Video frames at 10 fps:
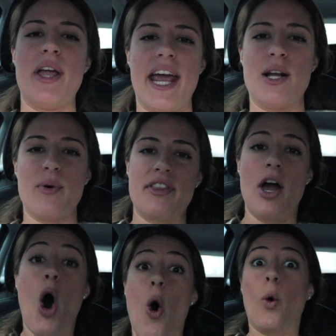We ate it with
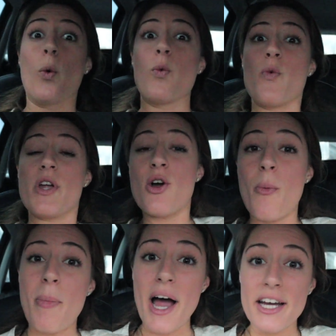real
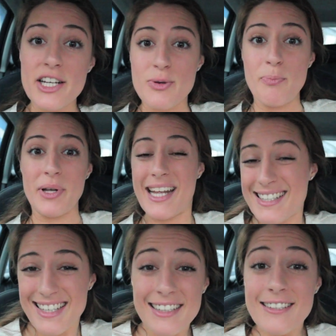Bayerisch
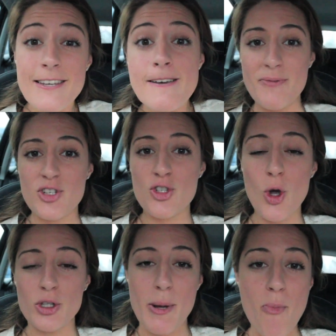Brezeln,
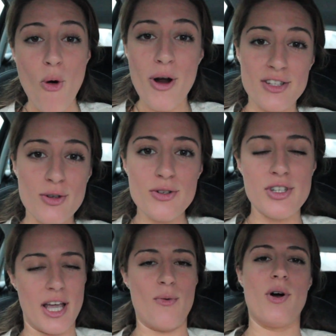salty
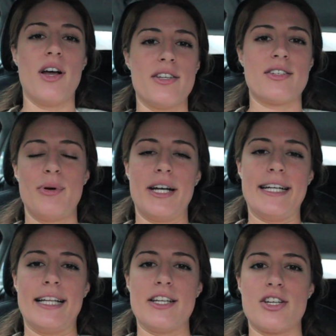pretzels. It was pretty
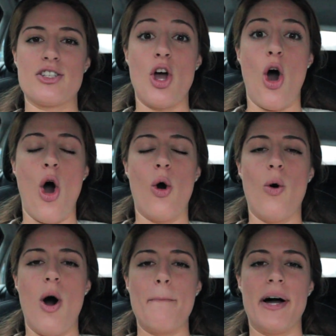delicious.
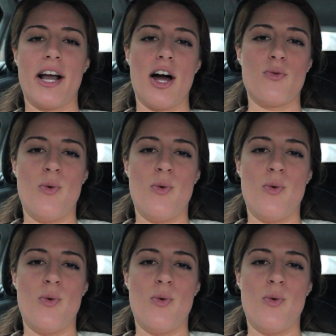Oh my god,